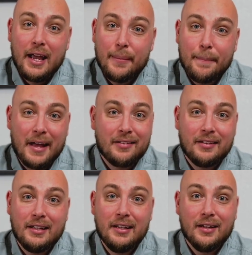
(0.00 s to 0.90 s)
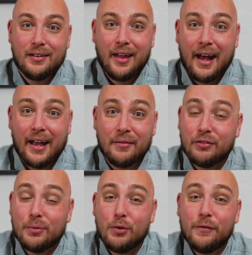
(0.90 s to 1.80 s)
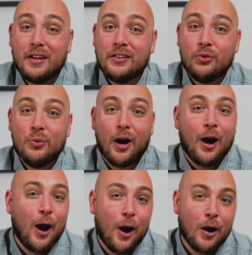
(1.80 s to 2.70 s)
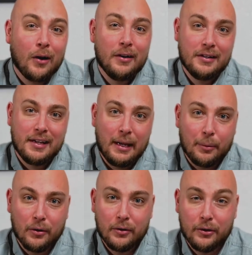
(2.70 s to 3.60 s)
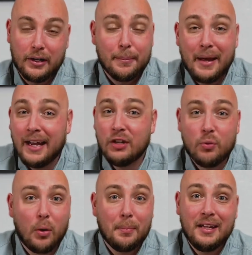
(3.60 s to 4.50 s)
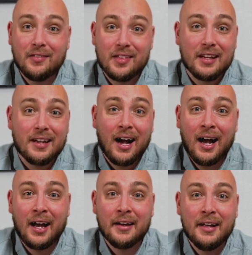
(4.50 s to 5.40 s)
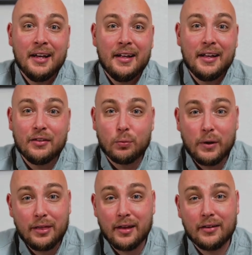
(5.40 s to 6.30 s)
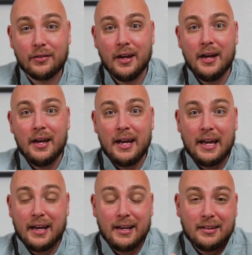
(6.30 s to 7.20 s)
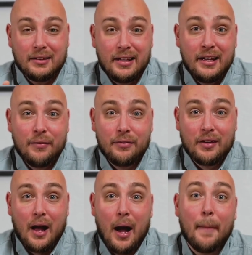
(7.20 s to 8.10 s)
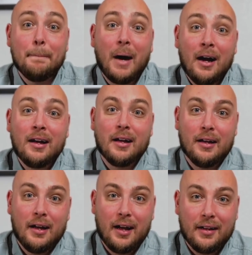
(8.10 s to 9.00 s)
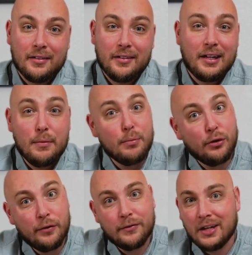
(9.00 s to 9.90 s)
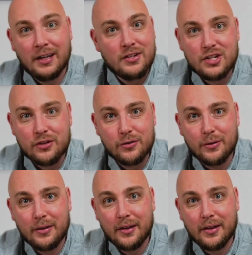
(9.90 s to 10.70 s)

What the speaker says: and messy lives, to move into our neighborhood. Emmanuel means that God is with us and lives among us. He moved into